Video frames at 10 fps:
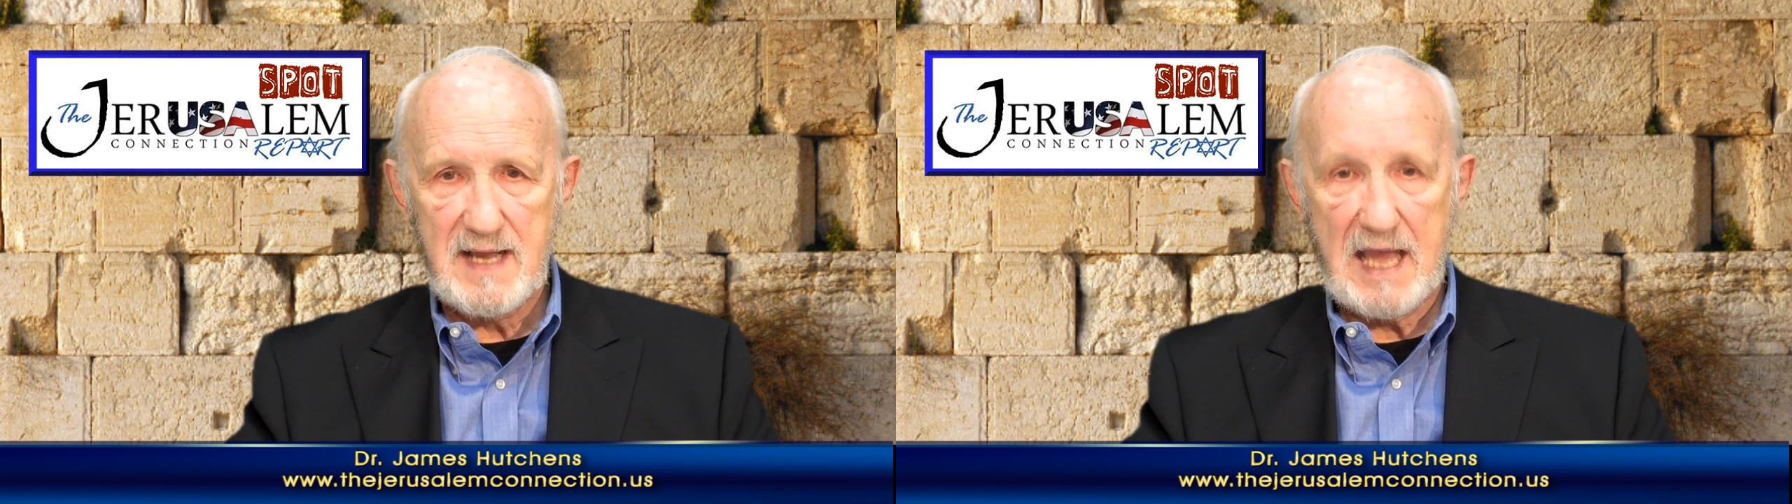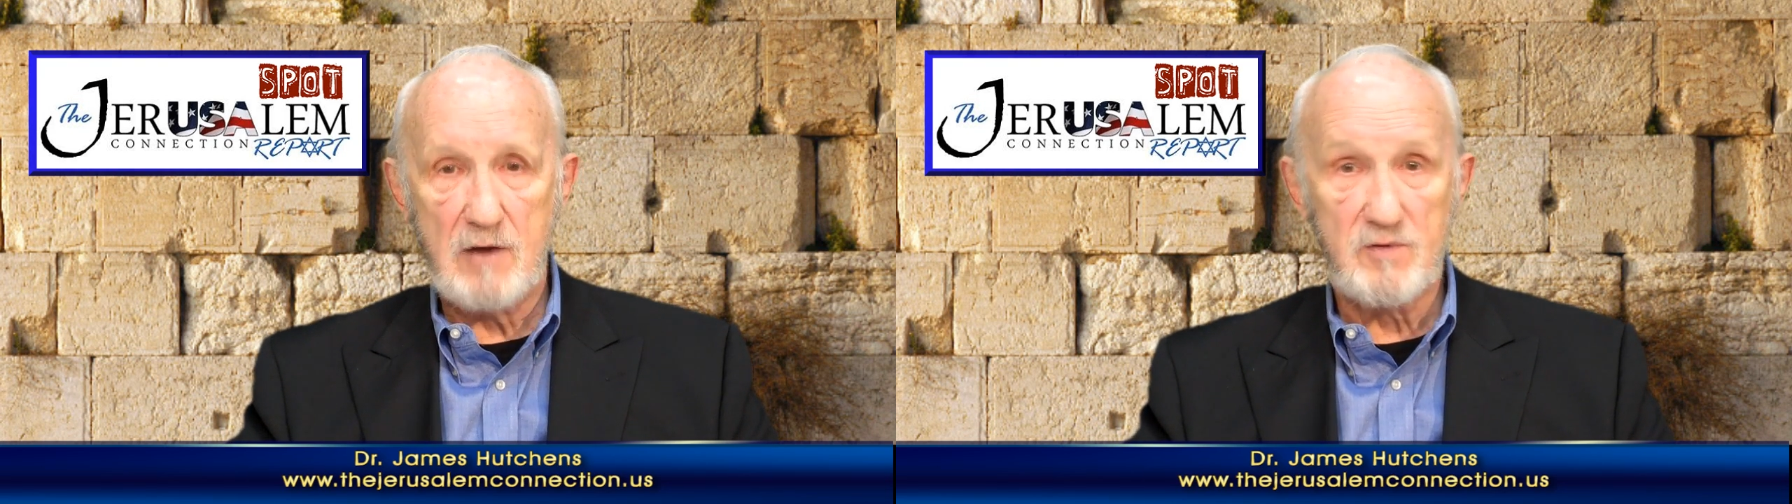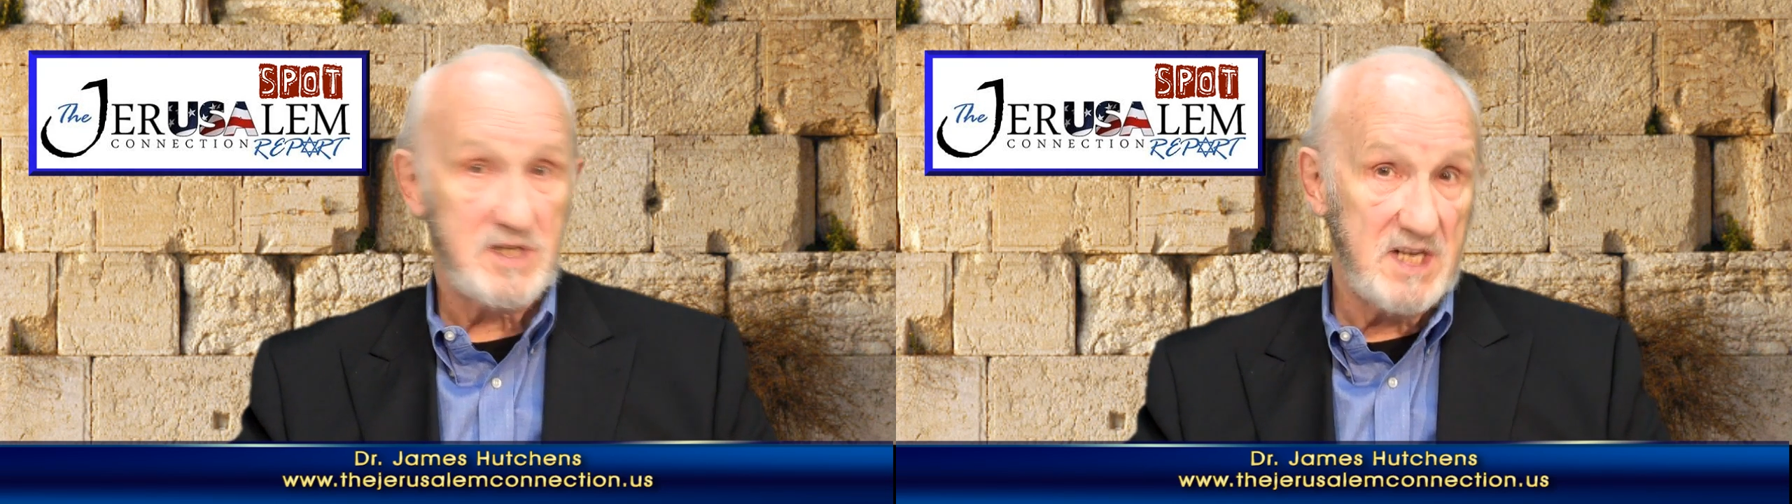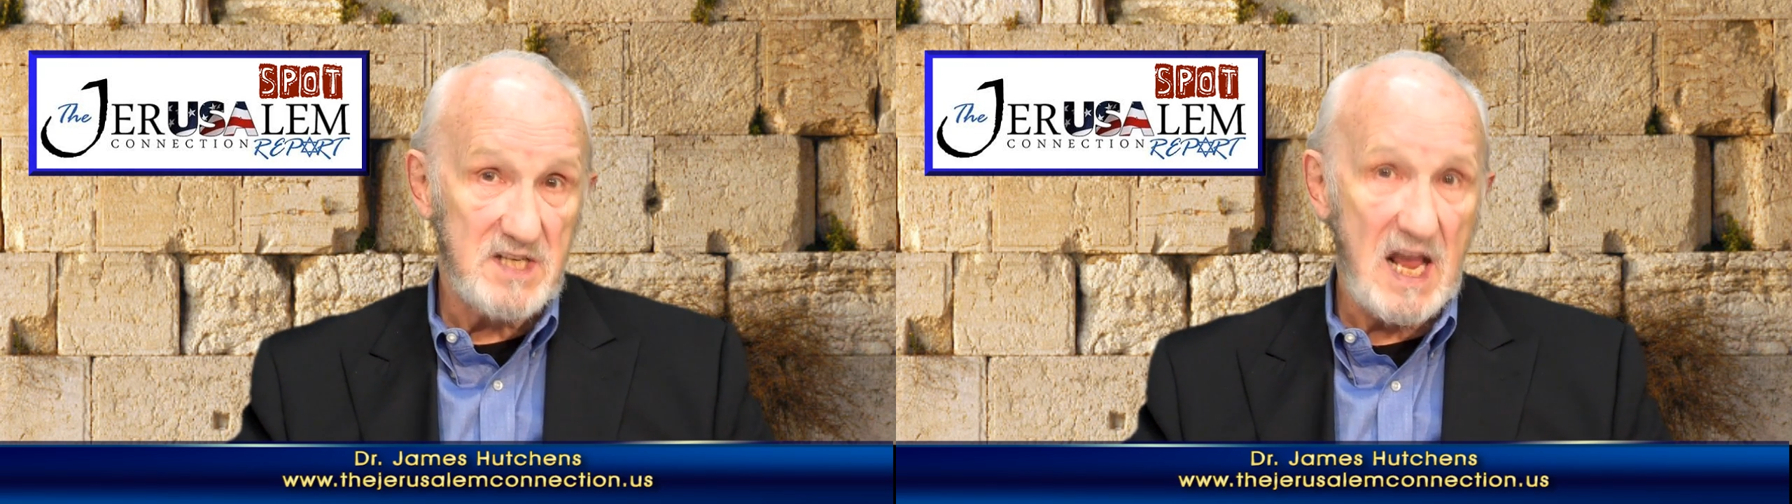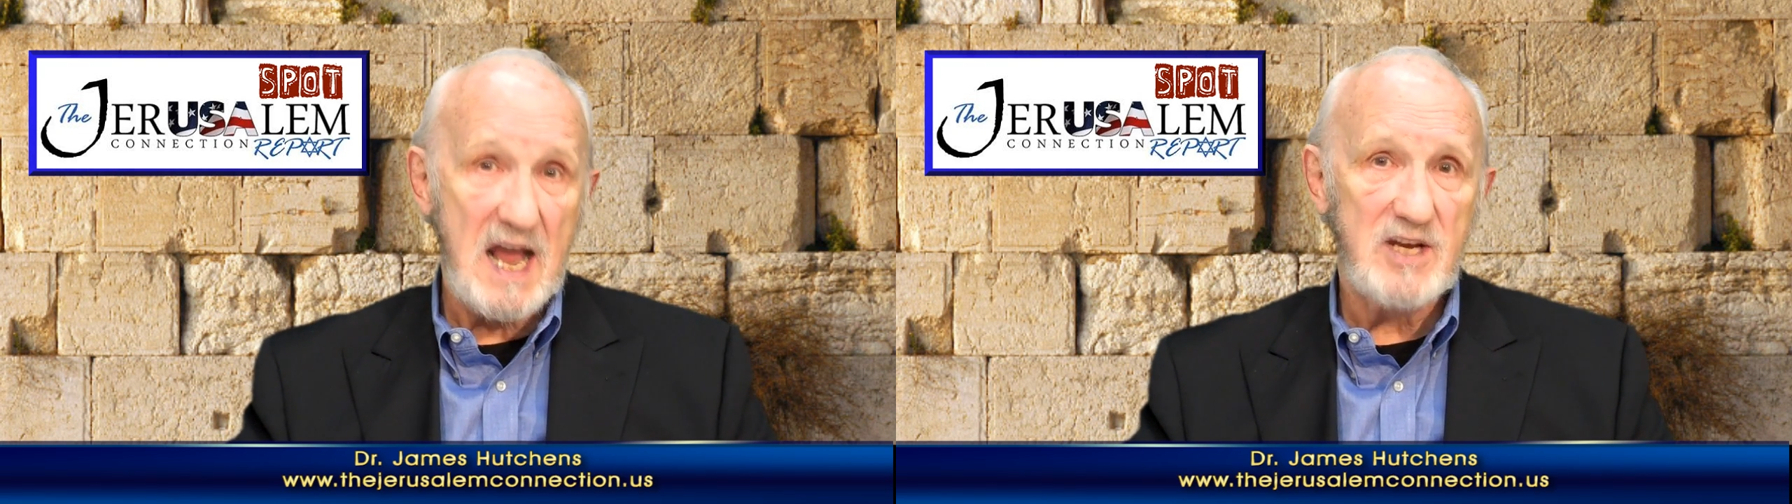And it was
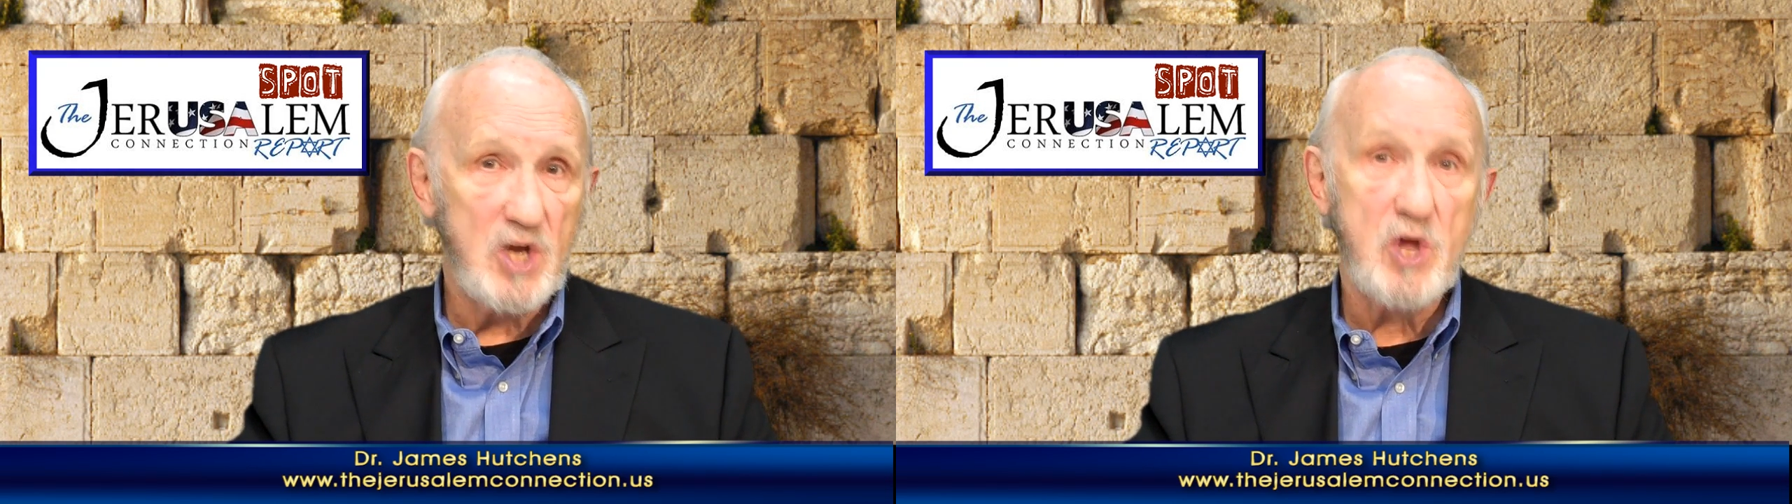designed to